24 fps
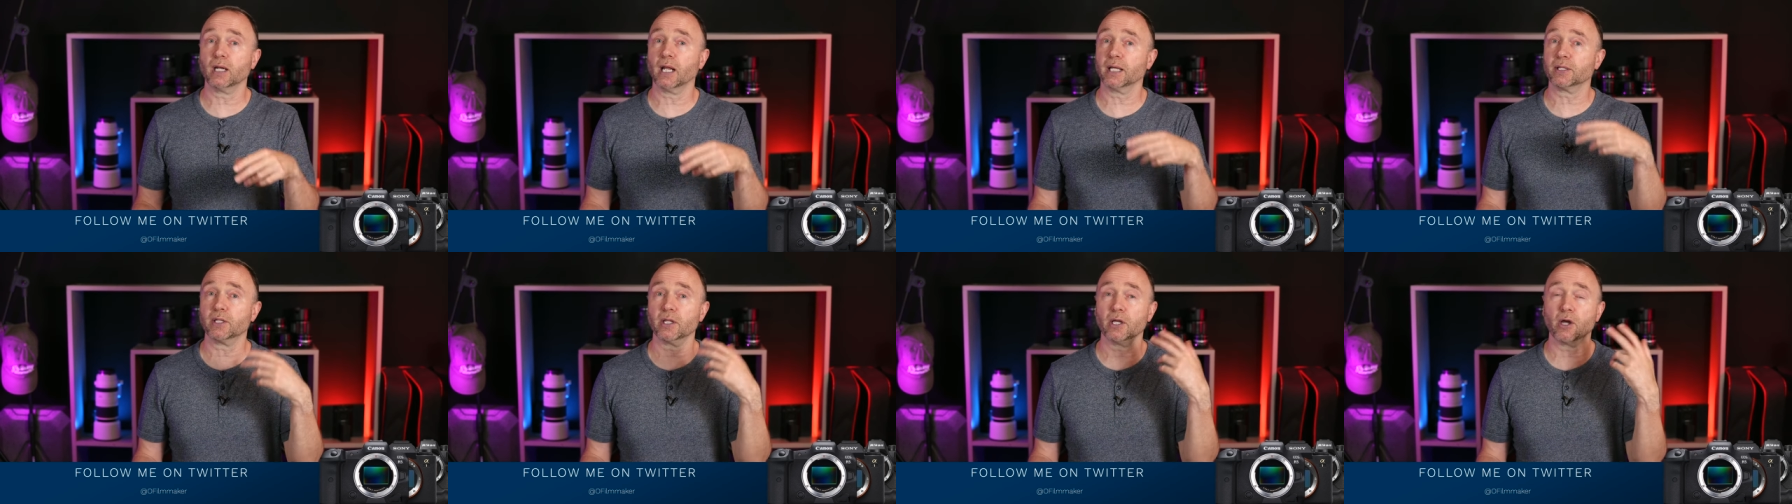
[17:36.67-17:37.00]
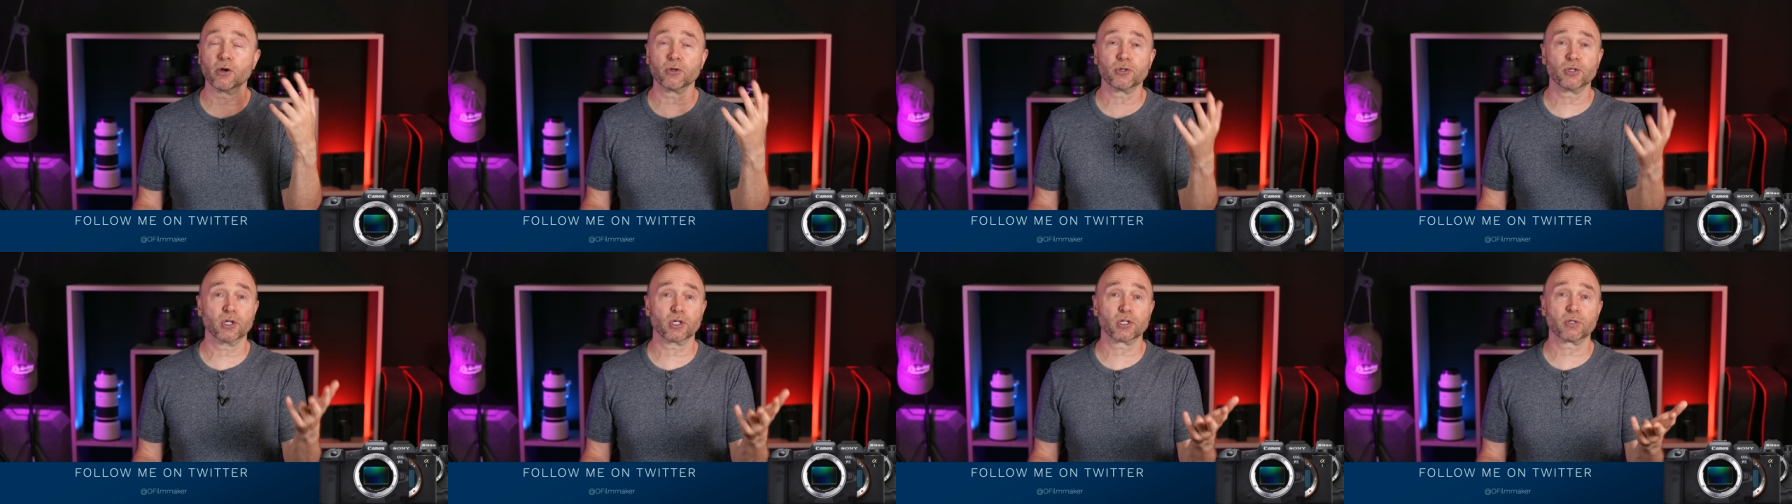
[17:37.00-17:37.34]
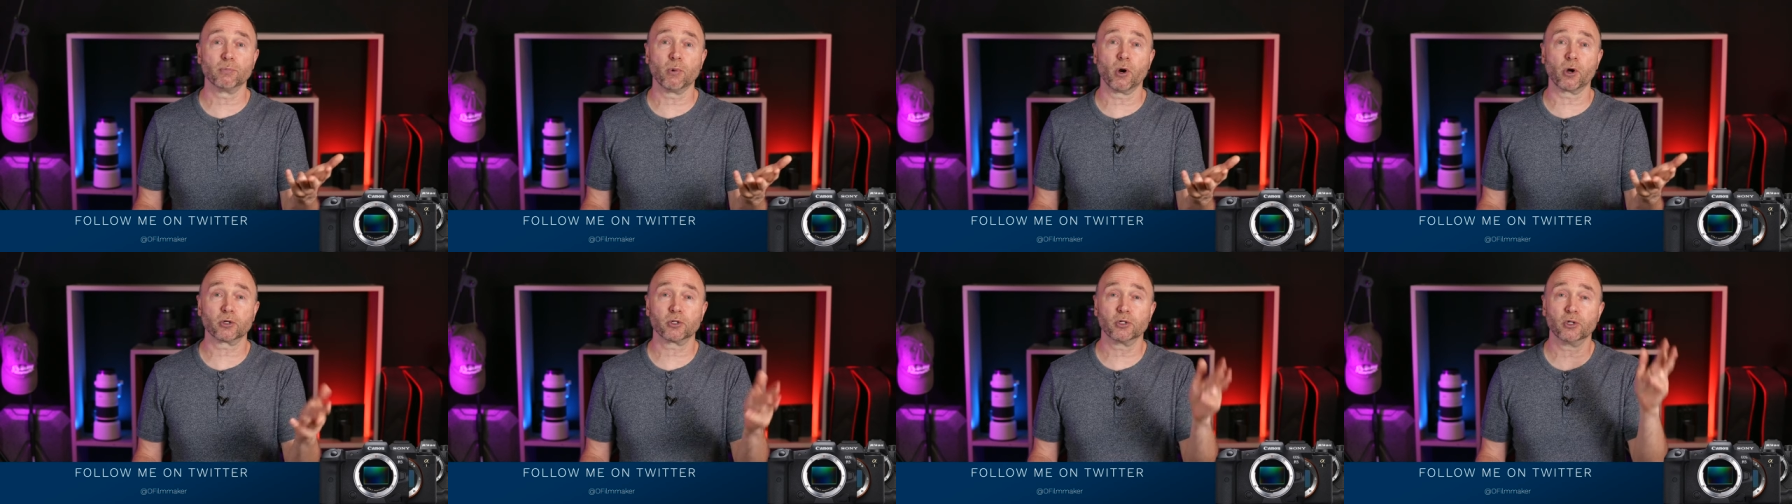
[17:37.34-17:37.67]
like the R six
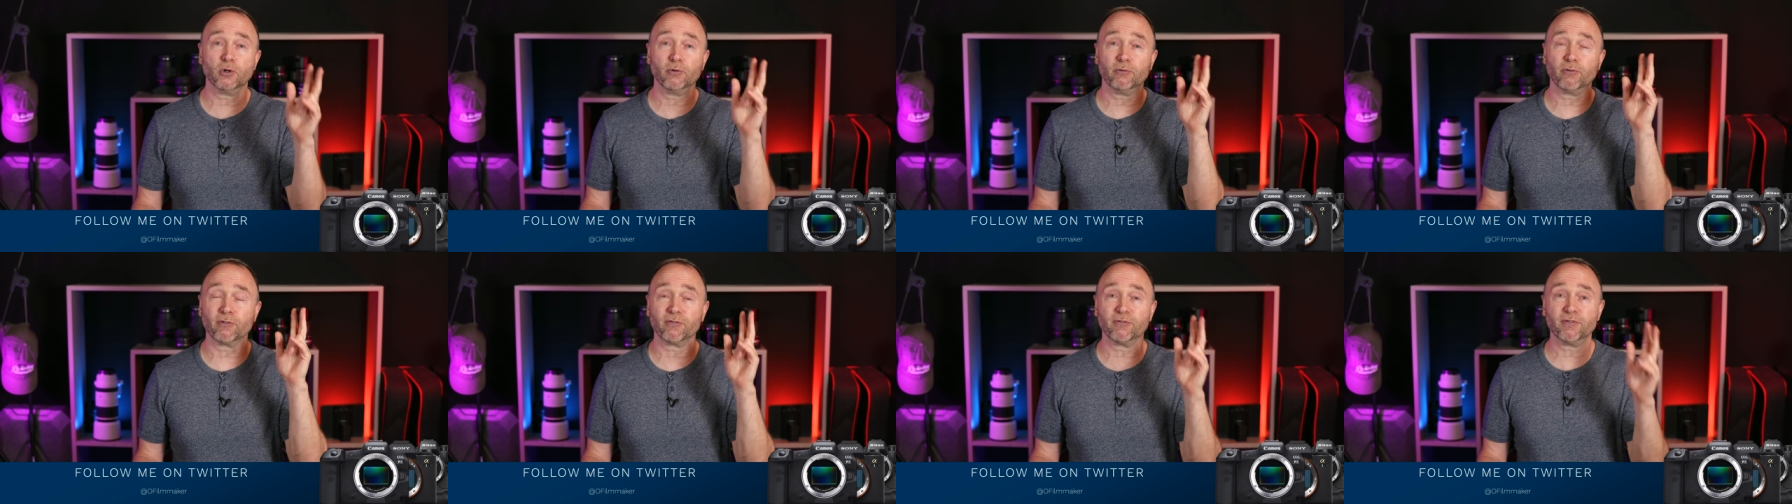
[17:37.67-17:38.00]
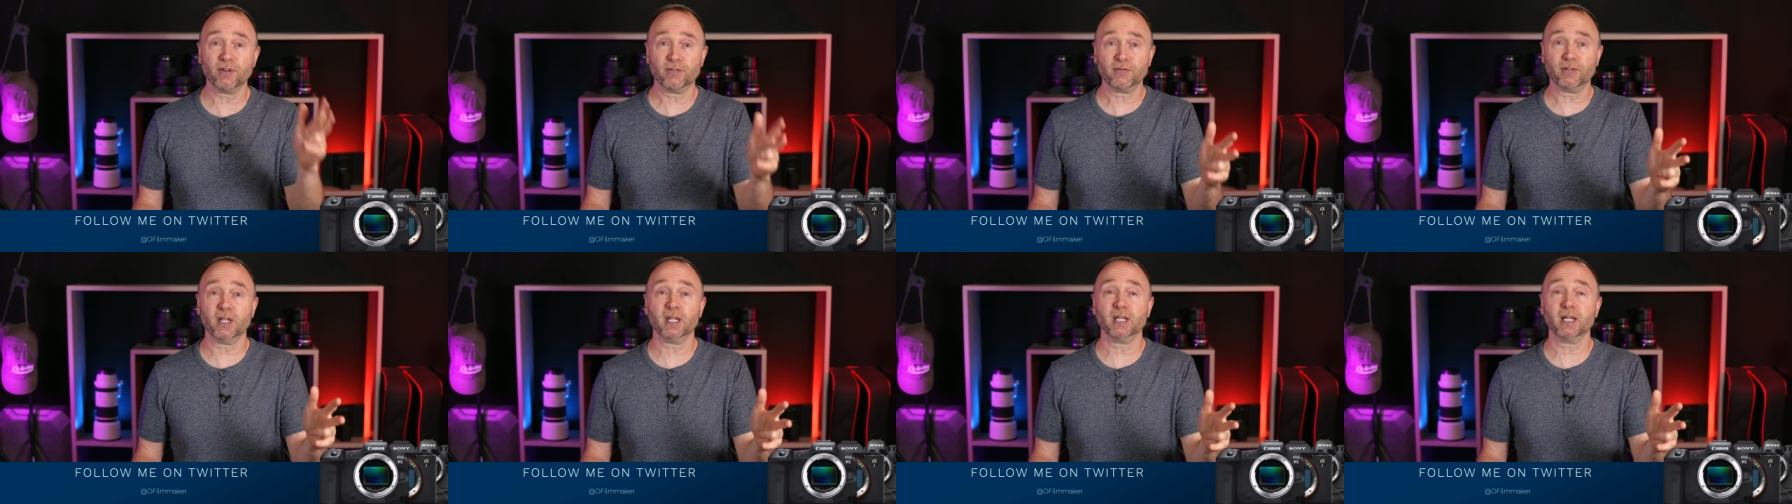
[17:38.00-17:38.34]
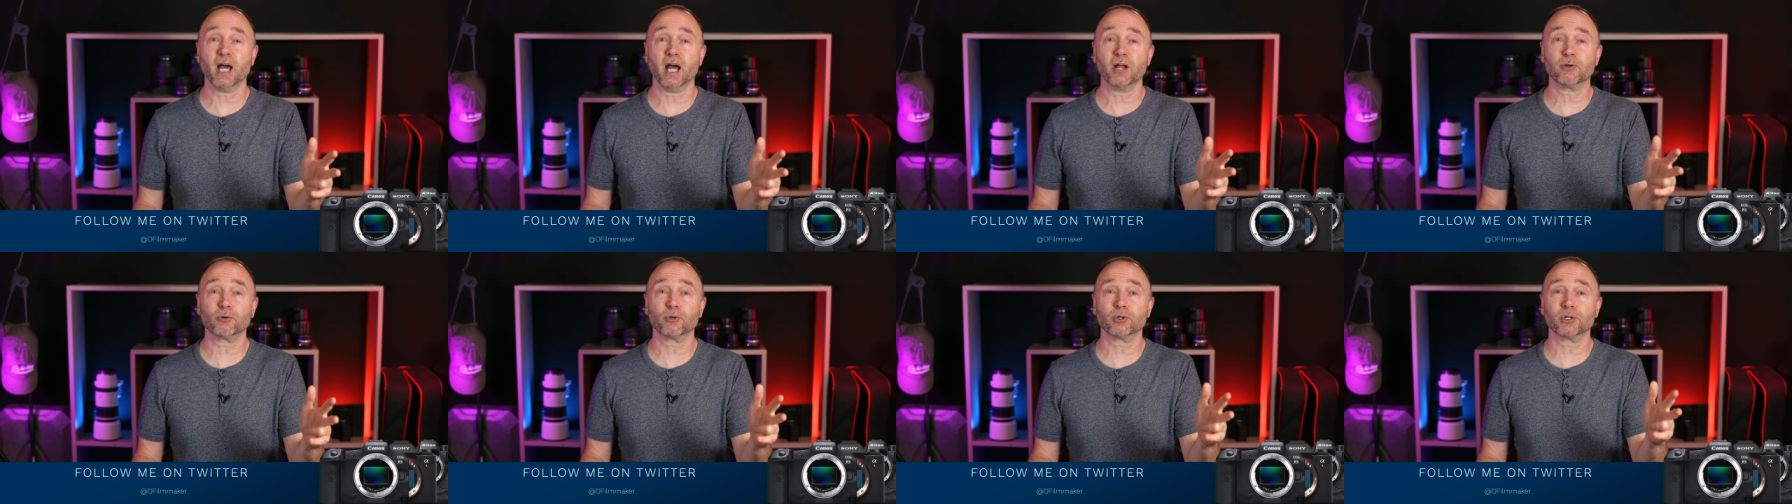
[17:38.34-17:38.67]
Mark two for one thousand five
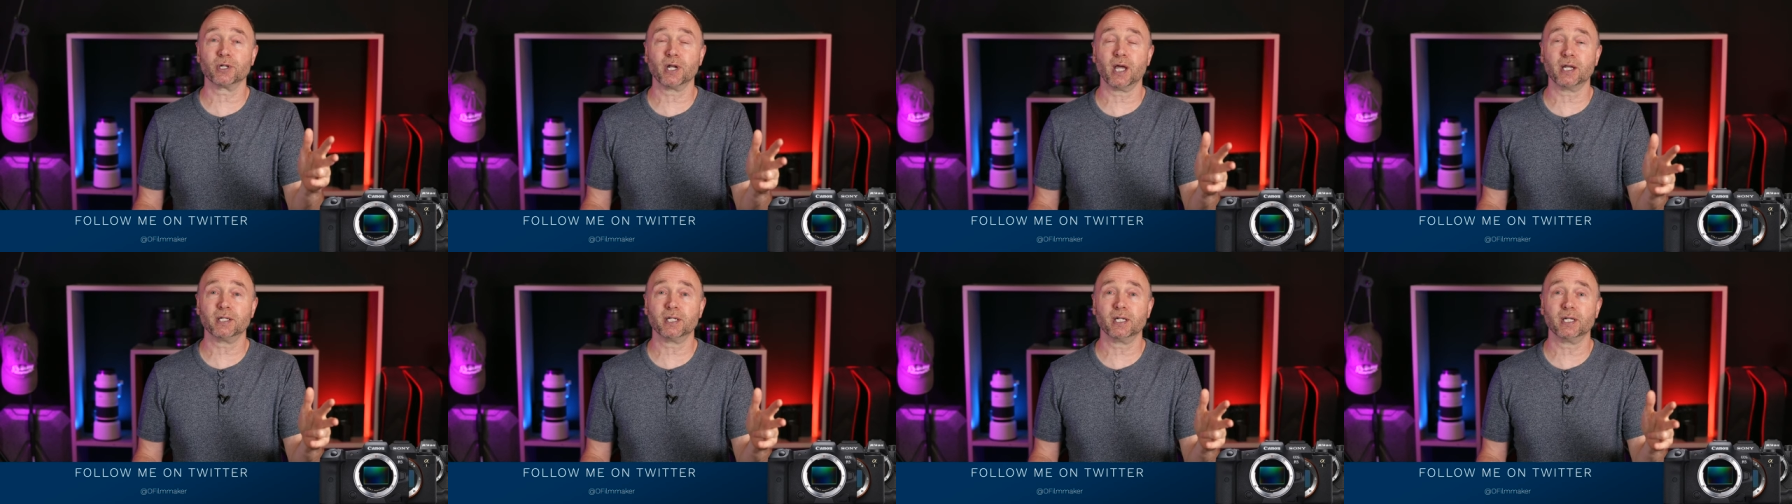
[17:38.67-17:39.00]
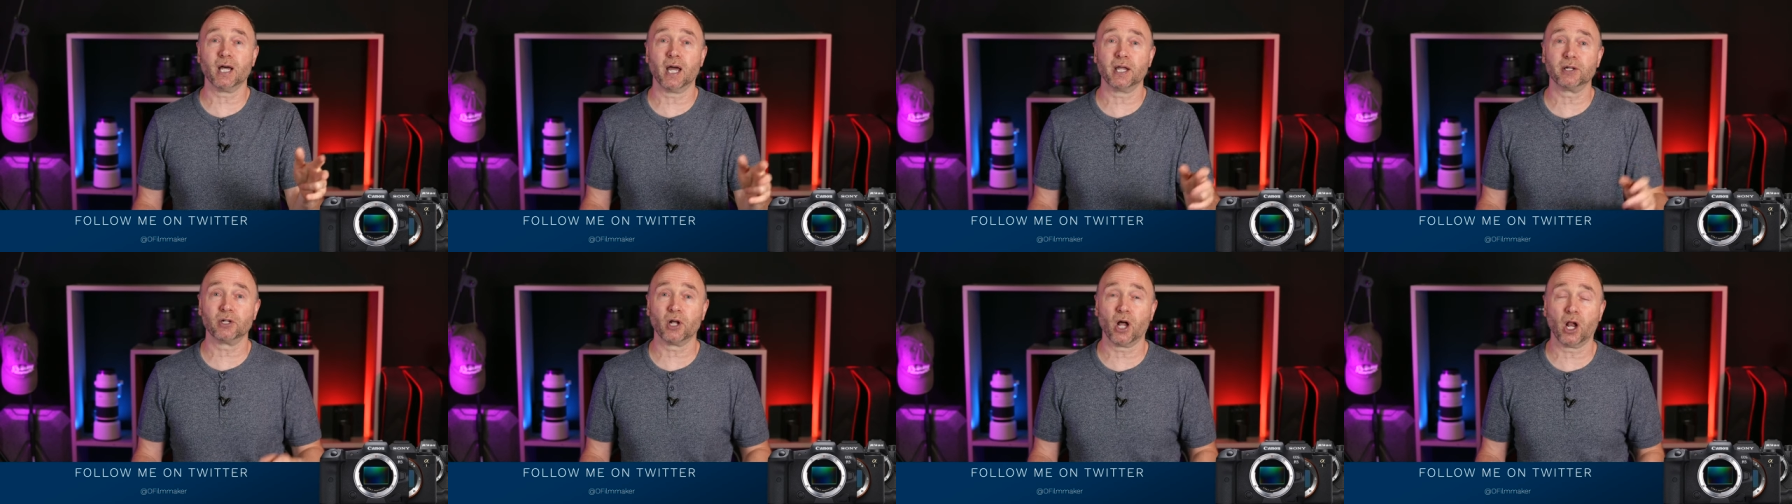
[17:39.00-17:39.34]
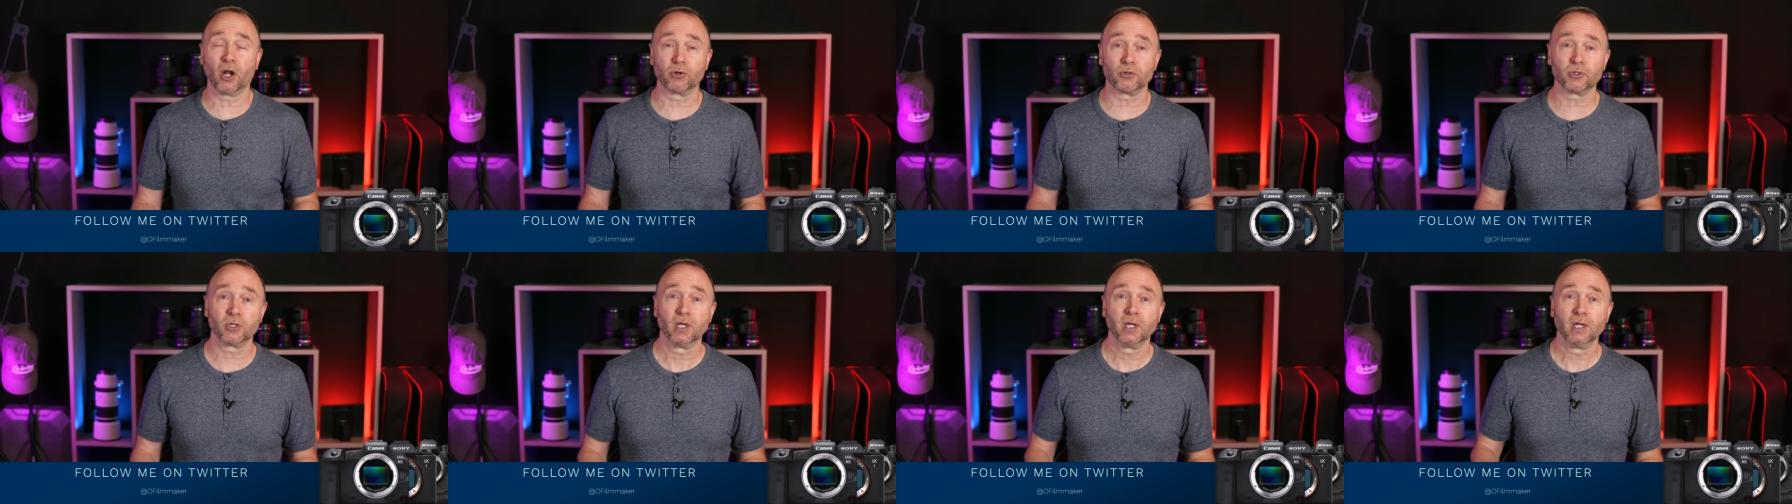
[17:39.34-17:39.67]
hundred ninety-nine
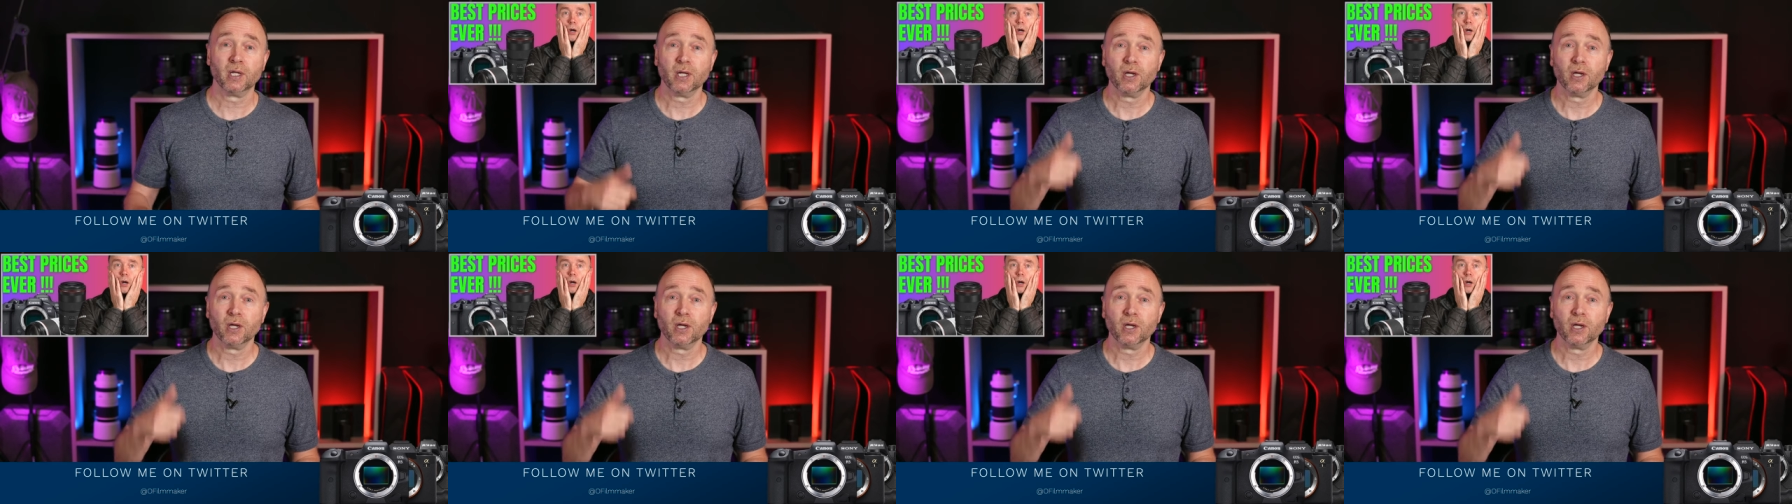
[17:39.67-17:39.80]
dollars.